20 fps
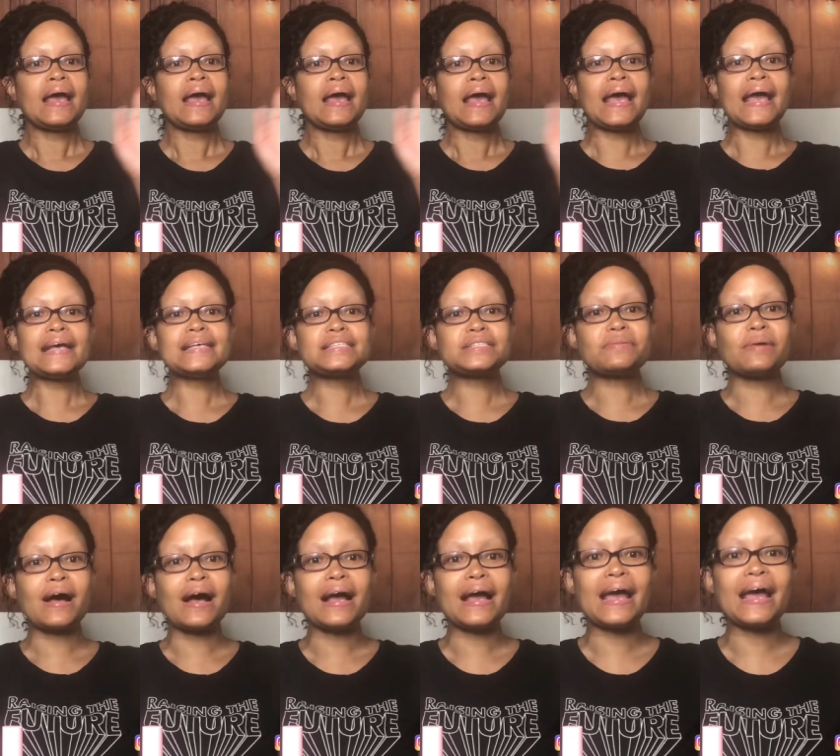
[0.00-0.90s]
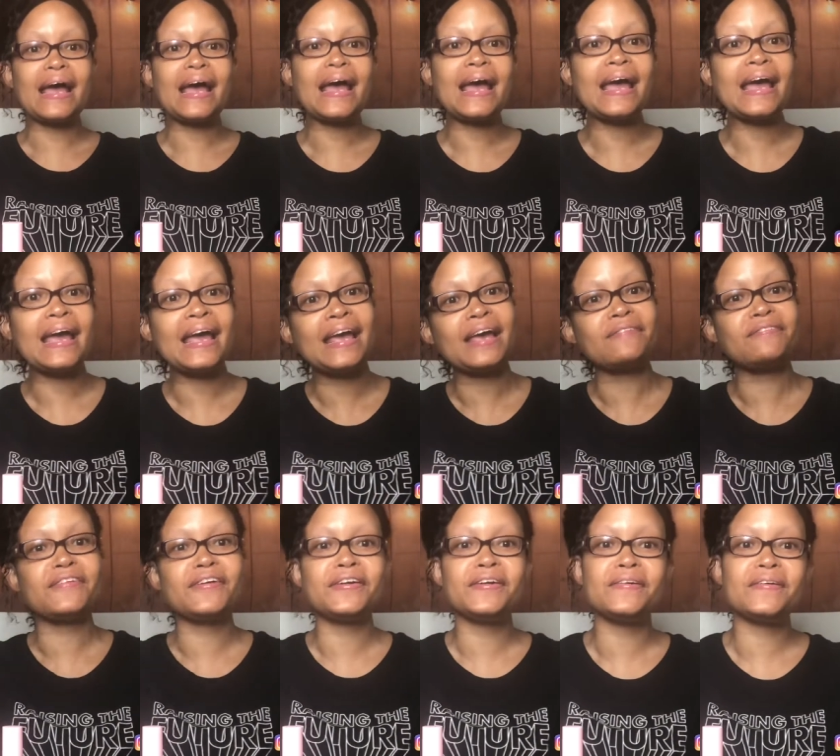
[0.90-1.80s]
Hey squad, hey,
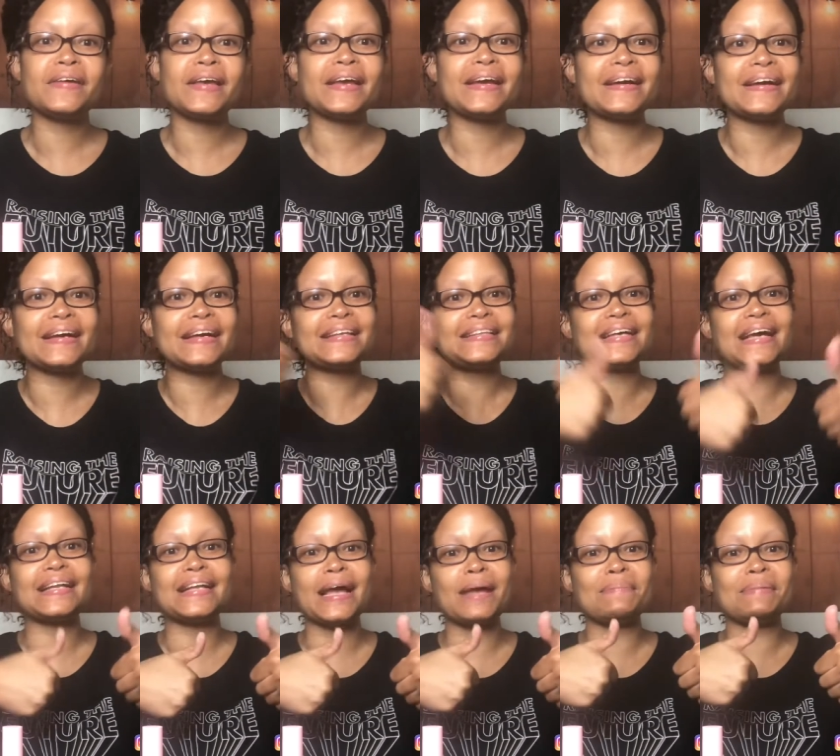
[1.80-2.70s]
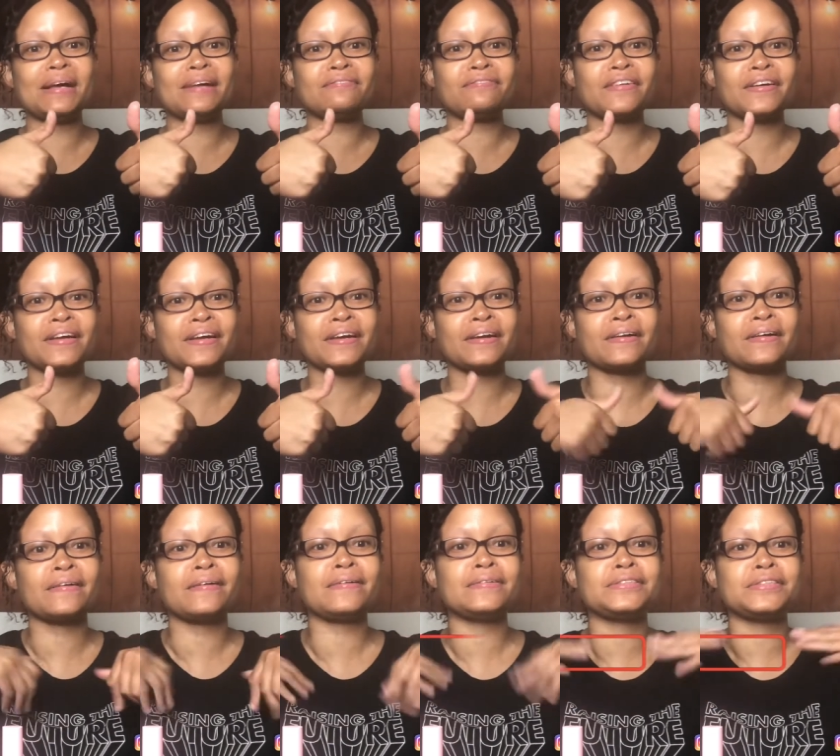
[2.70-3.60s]
if you're new here, hit that like button for your
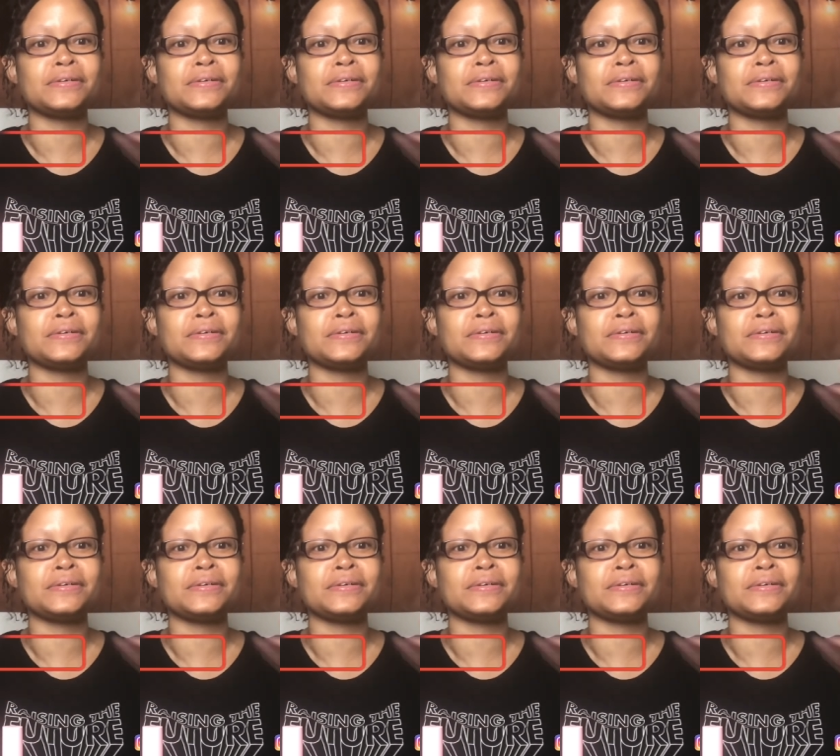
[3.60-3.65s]
girl,